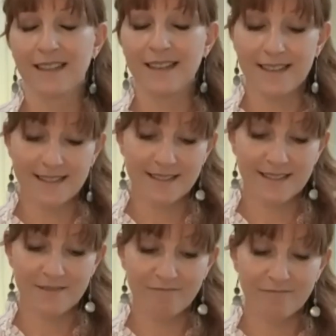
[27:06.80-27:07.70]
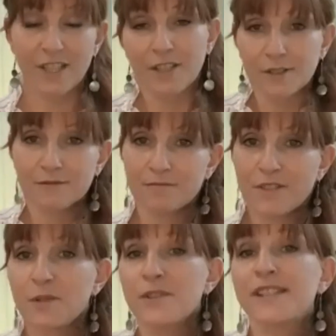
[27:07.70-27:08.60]
And,
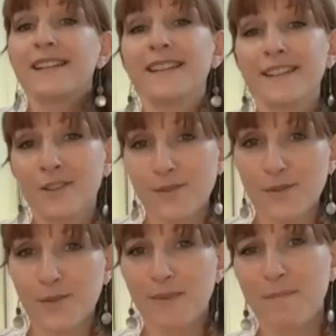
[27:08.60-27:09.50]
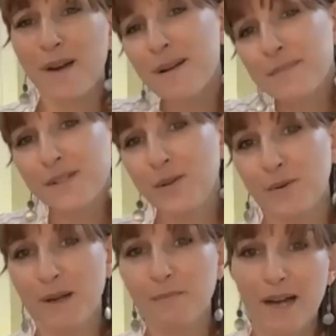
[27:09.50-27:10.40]
she was telling that also to my mom.
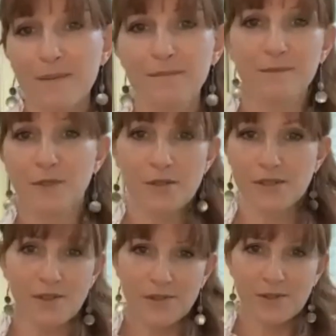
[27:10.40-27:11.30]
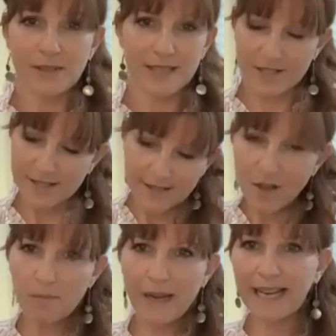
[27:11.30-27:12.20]
So my mom was also like, just
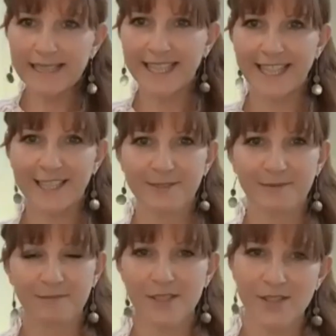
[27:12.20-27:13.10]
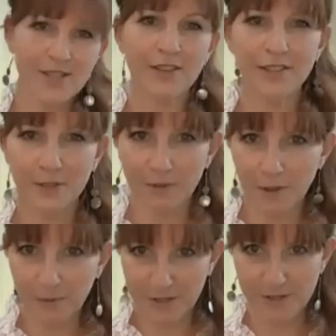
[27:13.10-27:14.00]
stop panicking. There's nothing
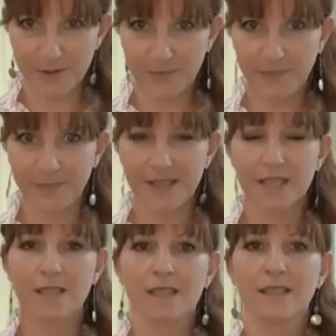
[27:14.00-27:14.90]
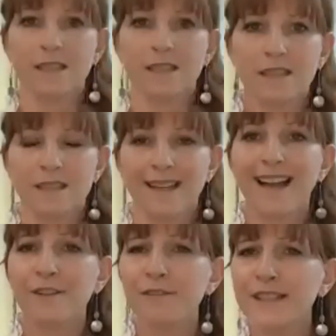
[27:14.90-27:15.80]
wrong with you.
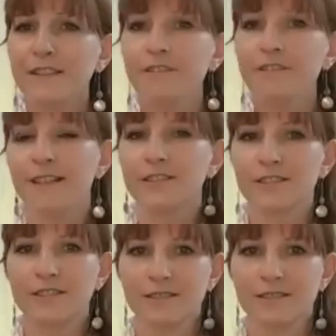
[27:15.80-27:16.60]
I really felt